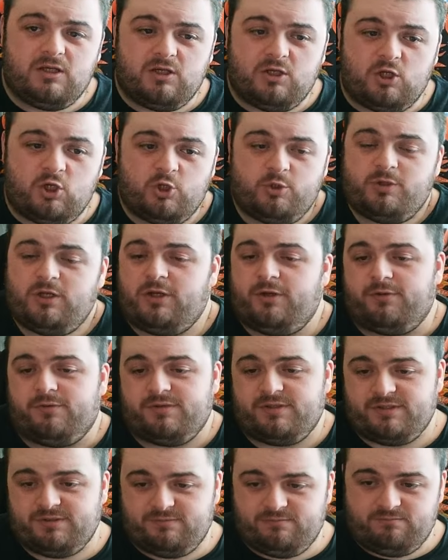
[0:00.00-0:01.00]
Who
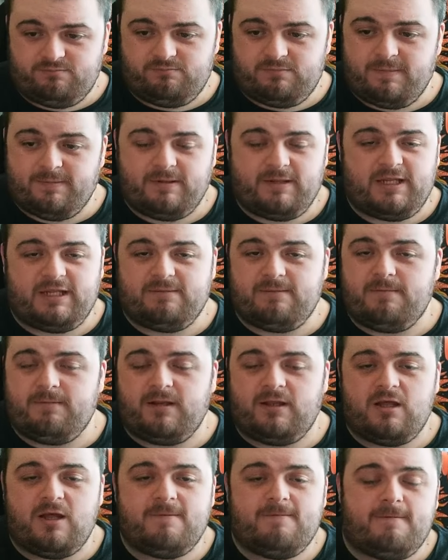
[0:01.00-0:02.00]
knows? Maybe
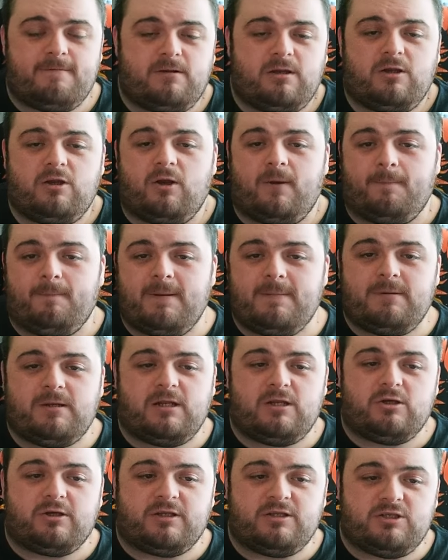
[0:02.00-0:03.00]
they are. Maybe they're not. Maybe
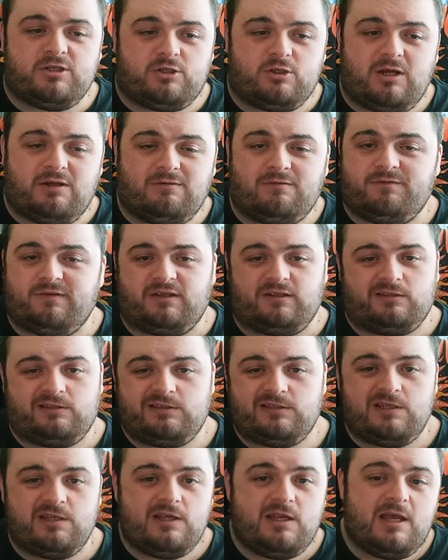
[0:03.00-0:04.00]
they're looking to do other
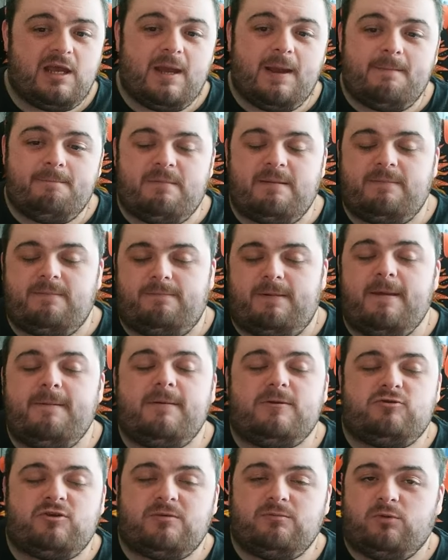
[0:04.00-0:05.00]
things.
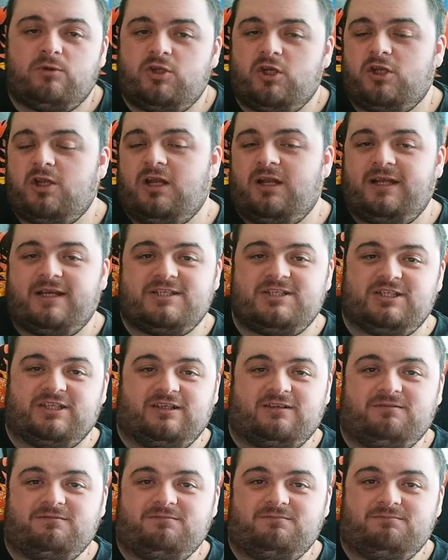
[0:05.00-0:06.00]
Maybe Trent will turn on
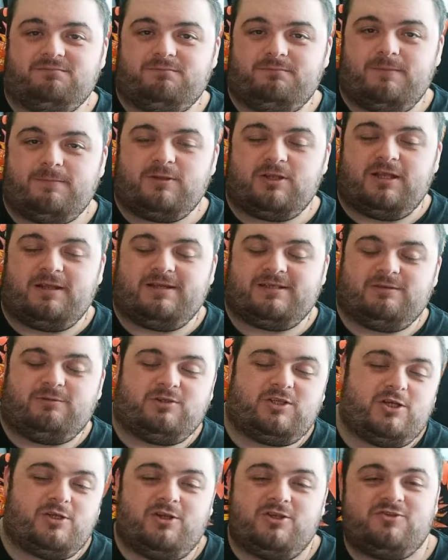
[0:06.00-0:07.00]
Alexia. Maybe Alexia will
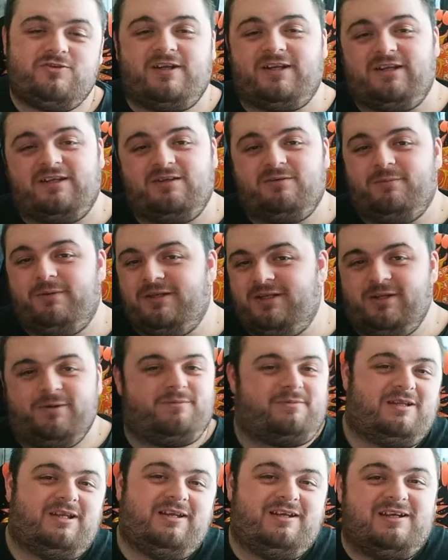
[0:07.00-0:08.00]
turn on Trent. We
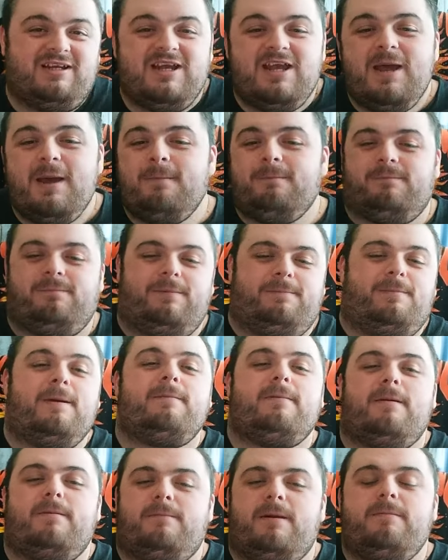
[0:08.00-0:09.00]
don't.
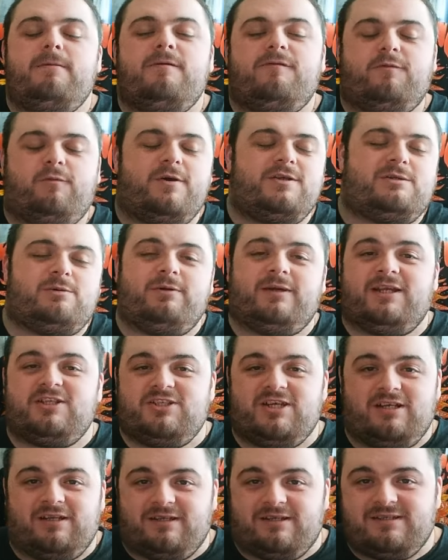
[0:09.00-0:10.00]
maybe Frozzy will get
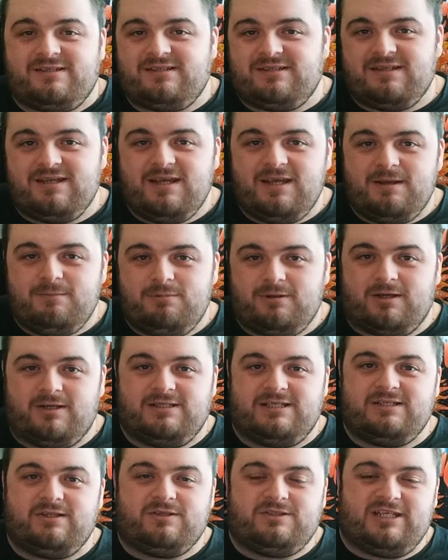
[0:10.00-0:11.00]
jealous because
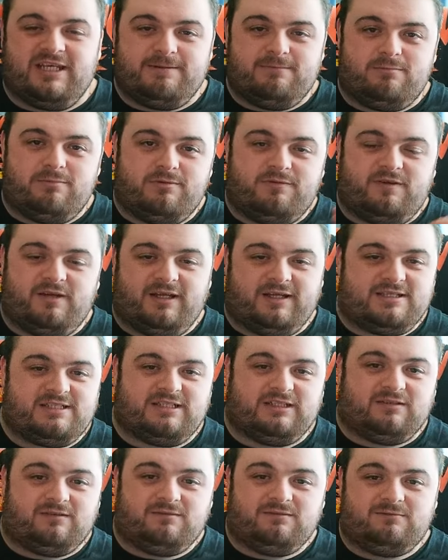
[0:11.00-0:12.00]
he's not teaming with
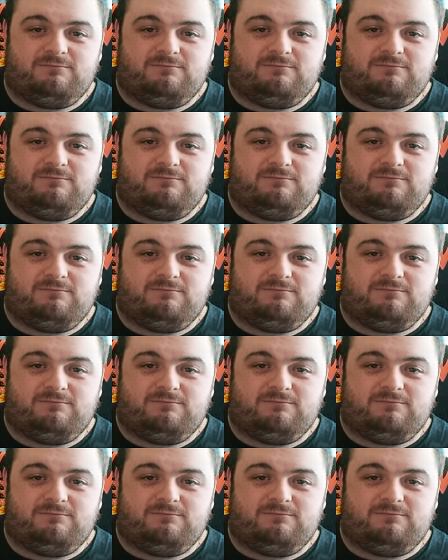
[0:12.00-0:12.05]
Alexia.